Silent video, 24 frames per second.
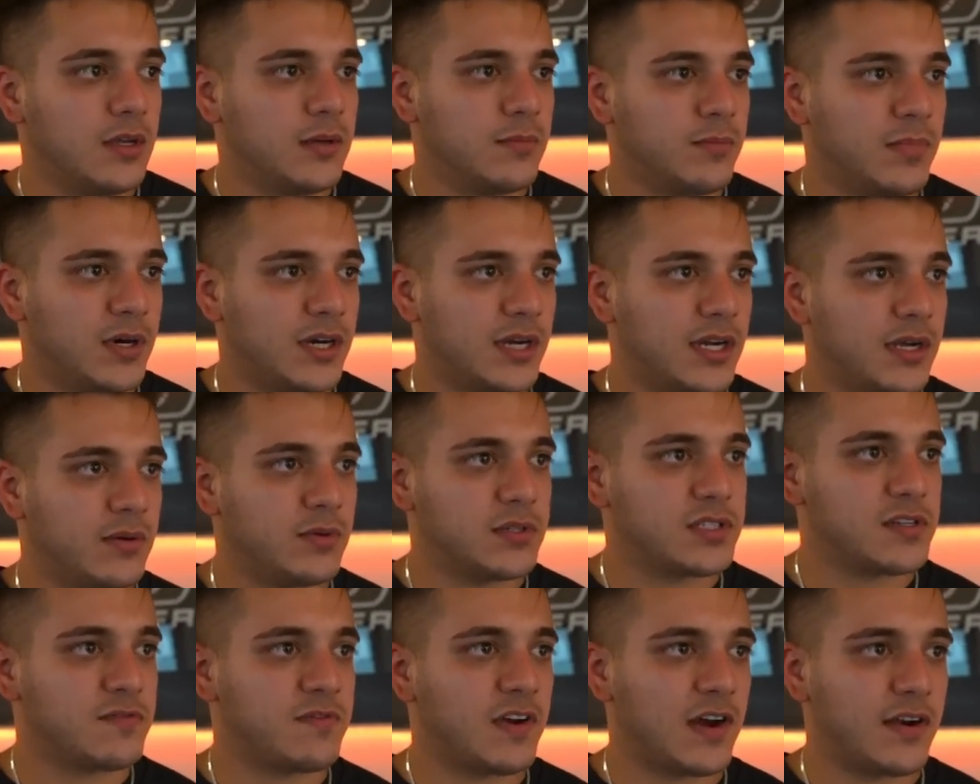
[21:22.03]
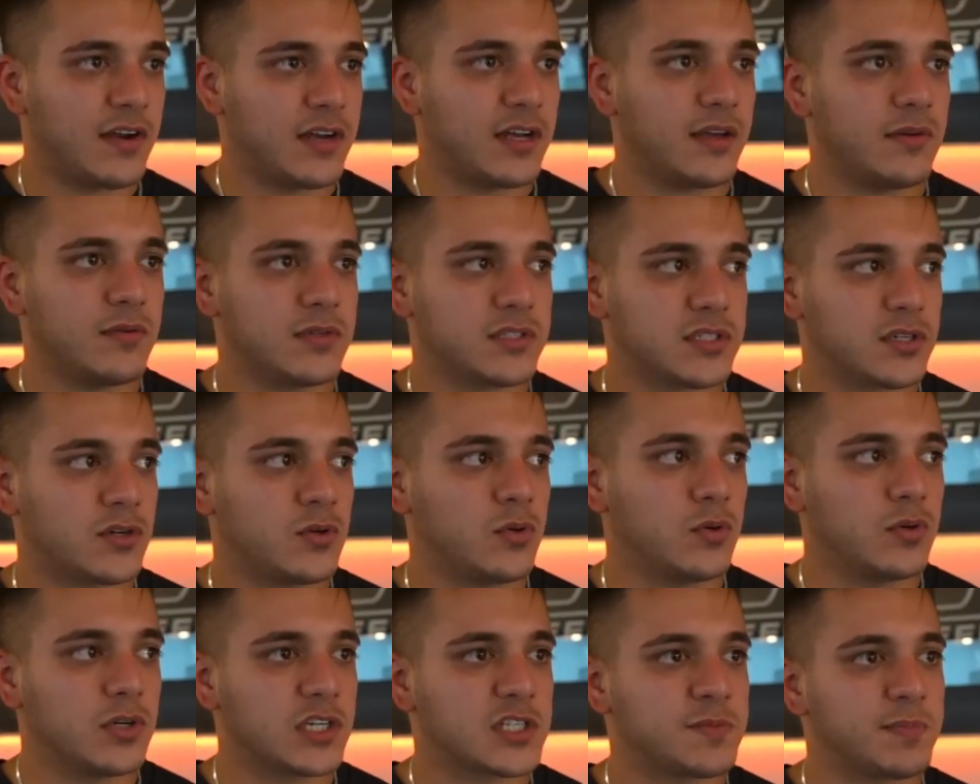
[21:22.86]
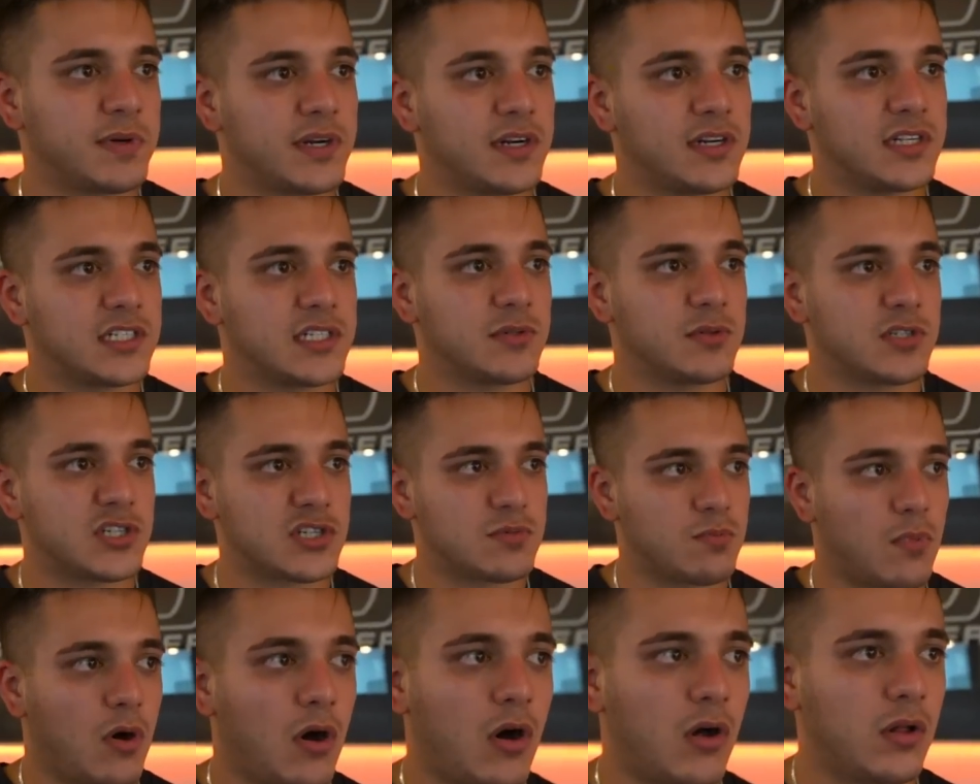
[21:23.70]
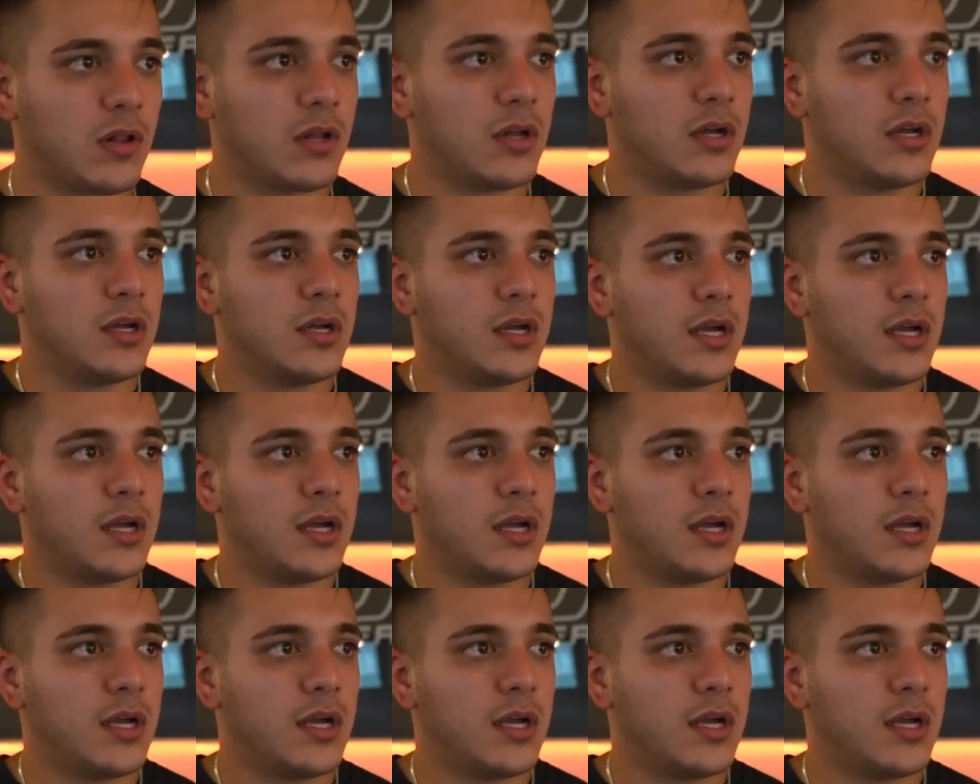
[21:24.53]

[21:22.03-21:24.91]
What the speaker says: But it was a cool experience. It was small.